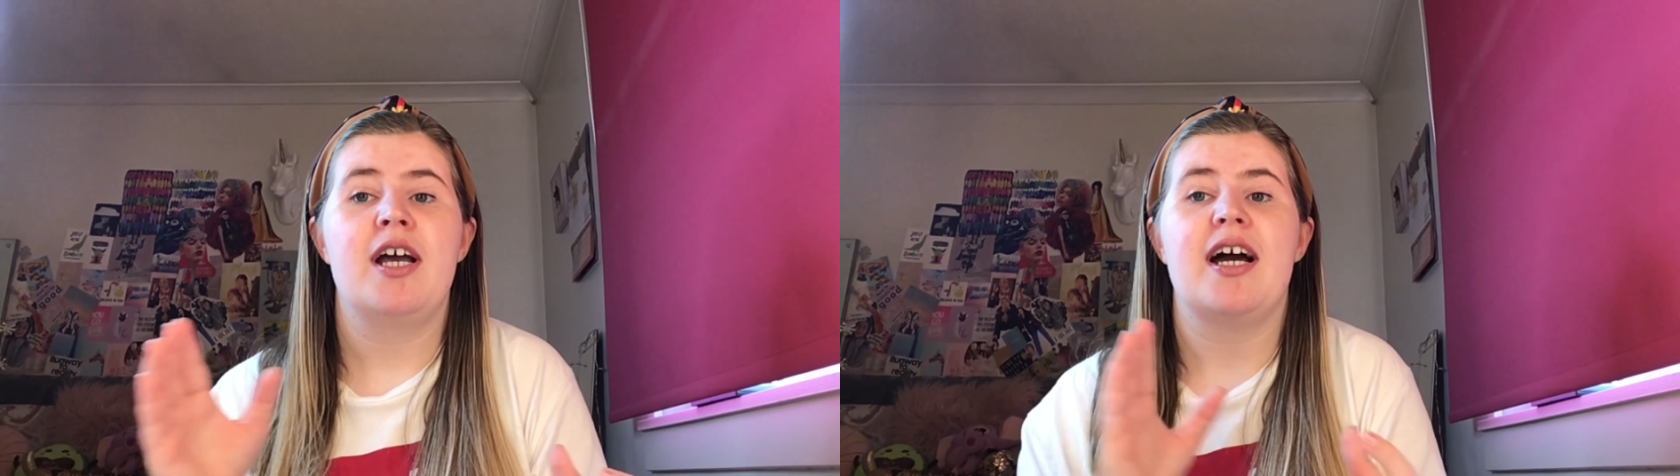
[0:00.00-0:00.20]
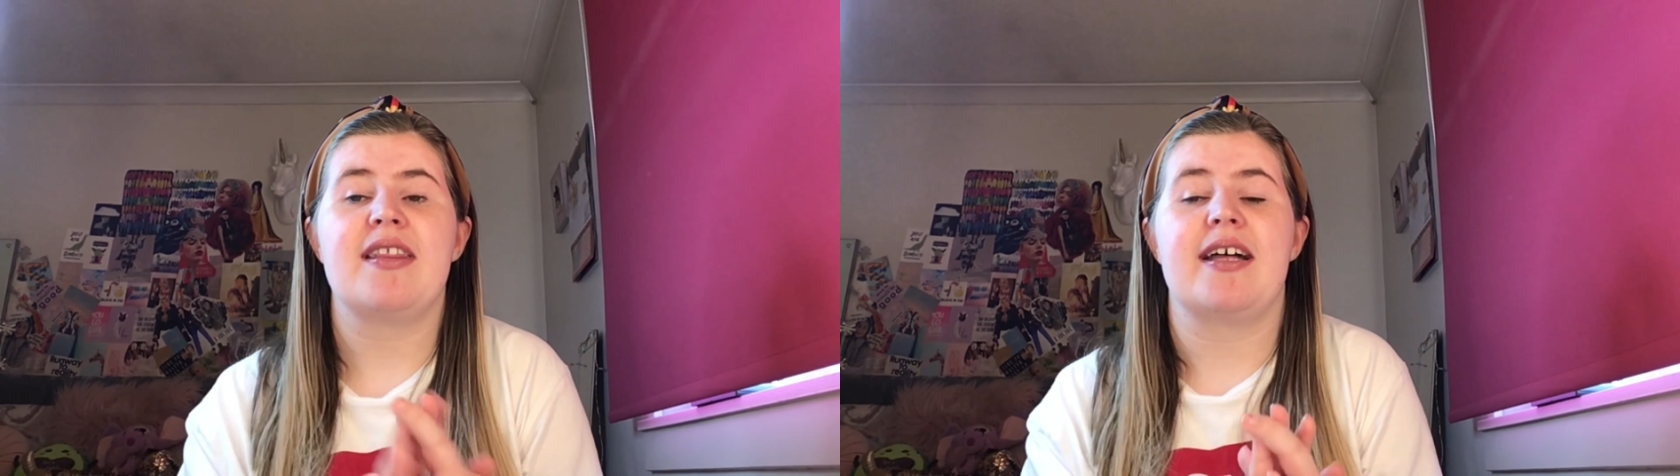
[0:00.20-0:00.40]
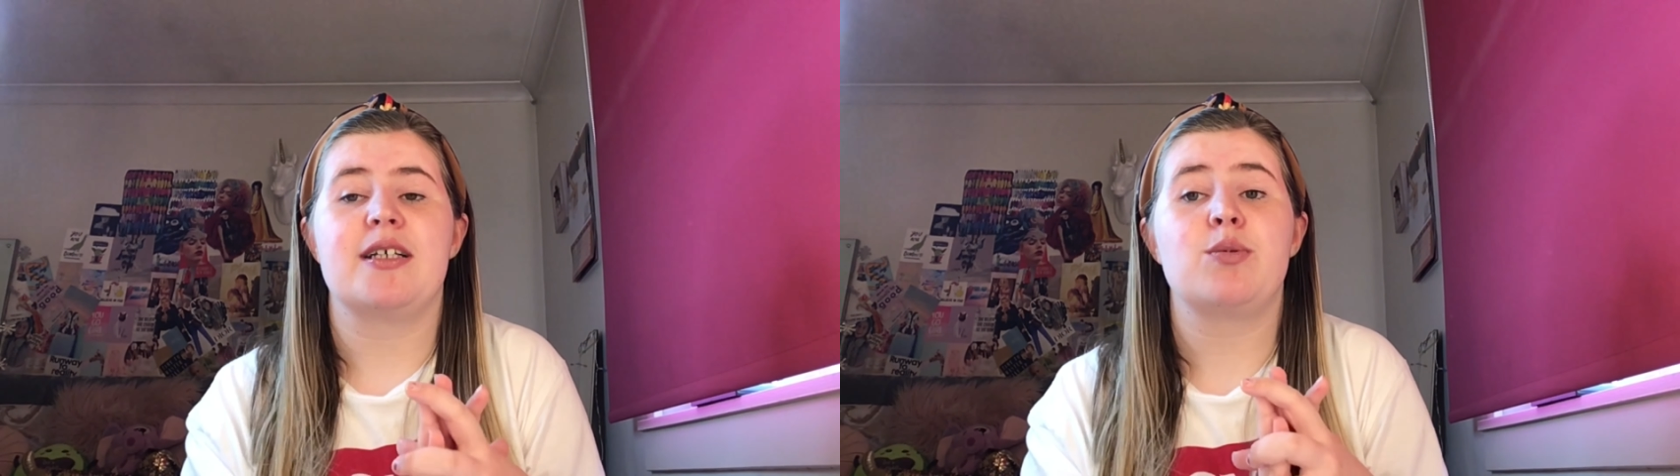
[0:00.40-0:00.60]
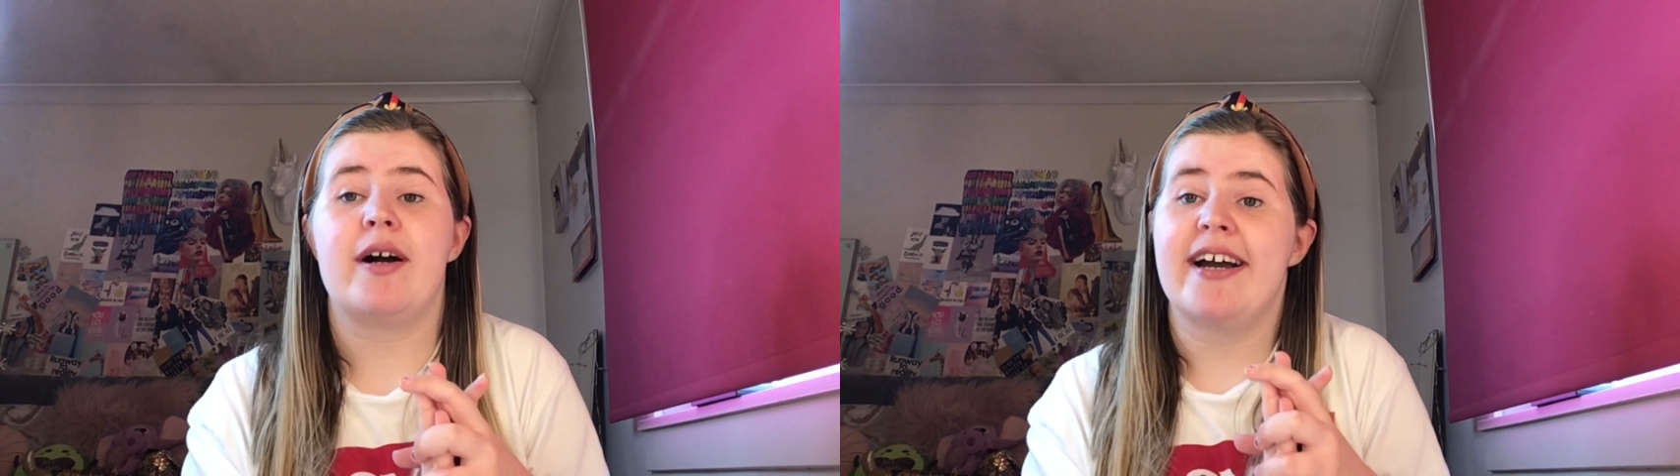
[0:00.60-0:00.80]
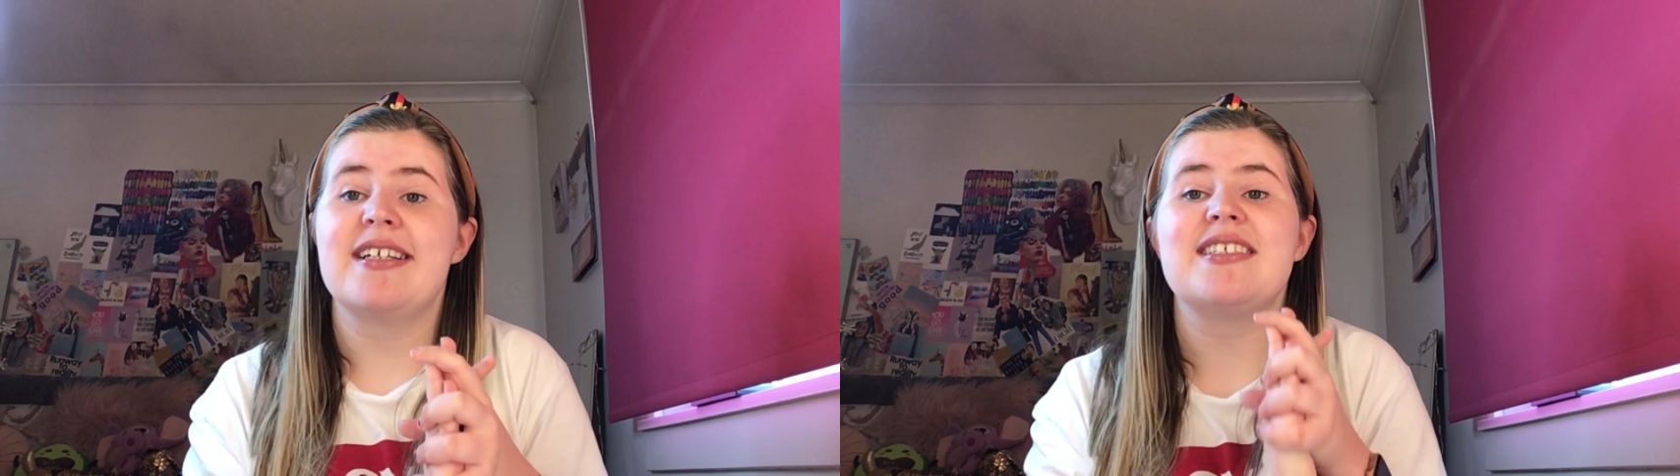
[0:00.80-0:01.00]
and that's why
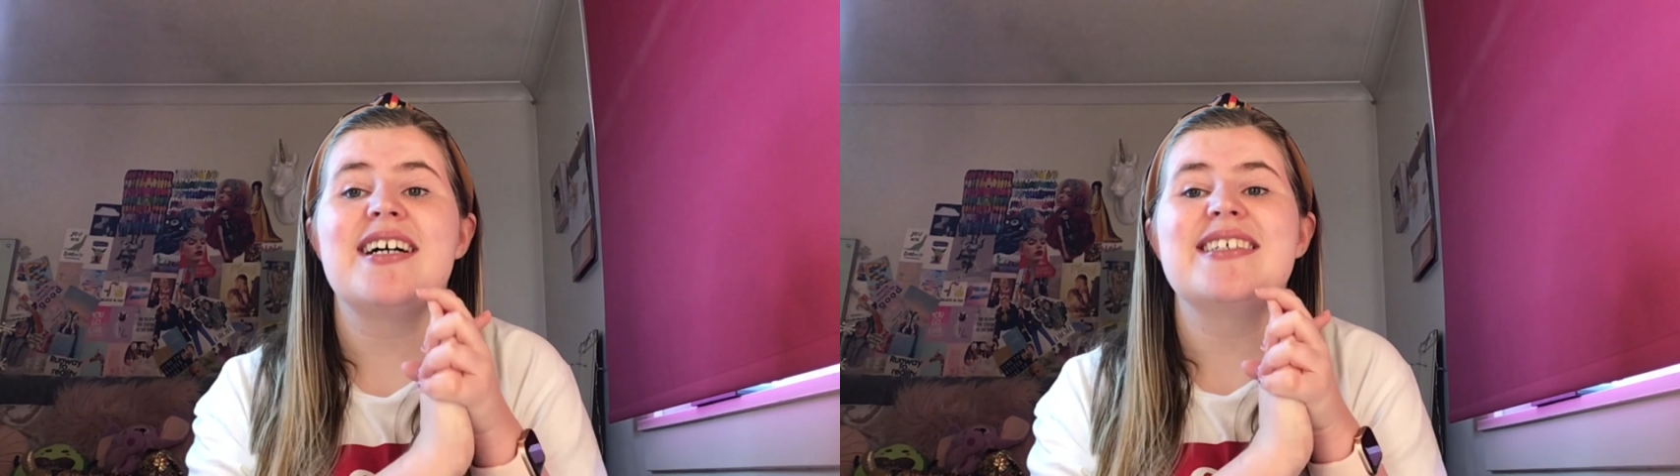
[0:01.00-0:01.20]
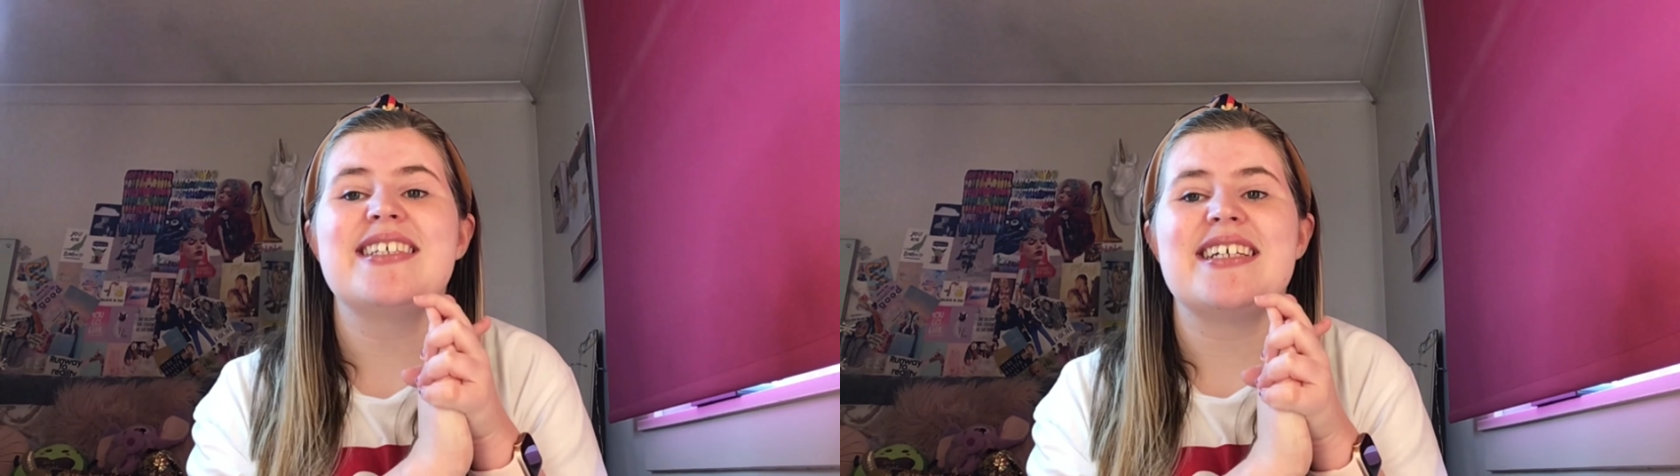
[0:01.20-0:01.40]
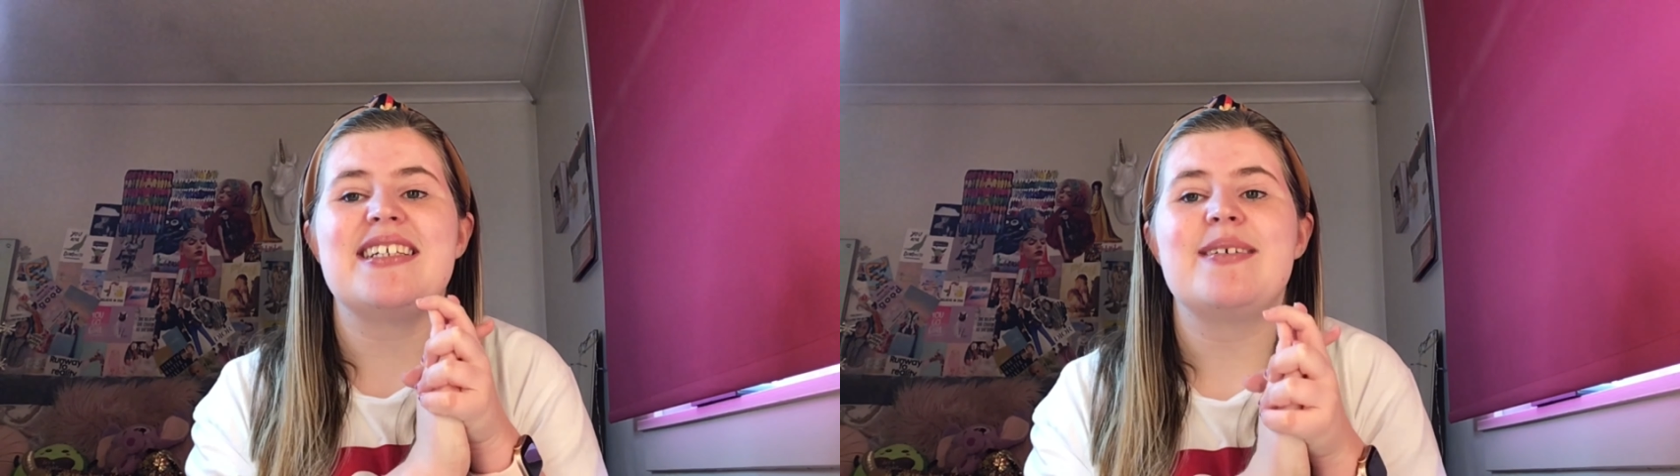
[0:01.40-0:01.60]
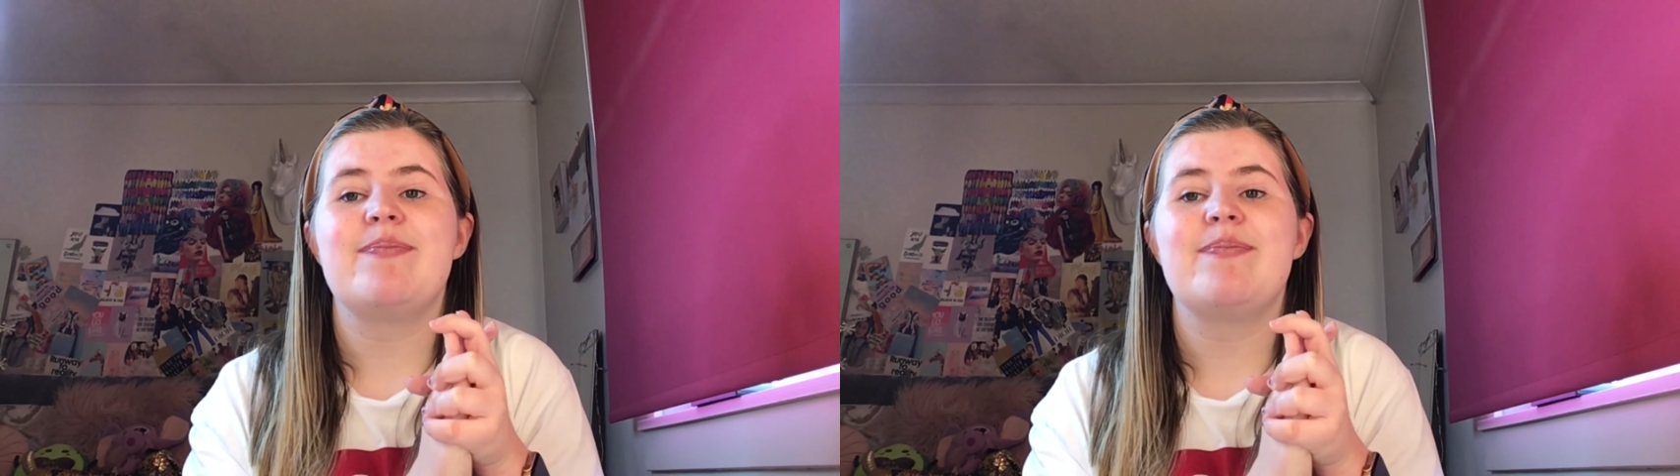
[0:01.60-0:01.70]
I started.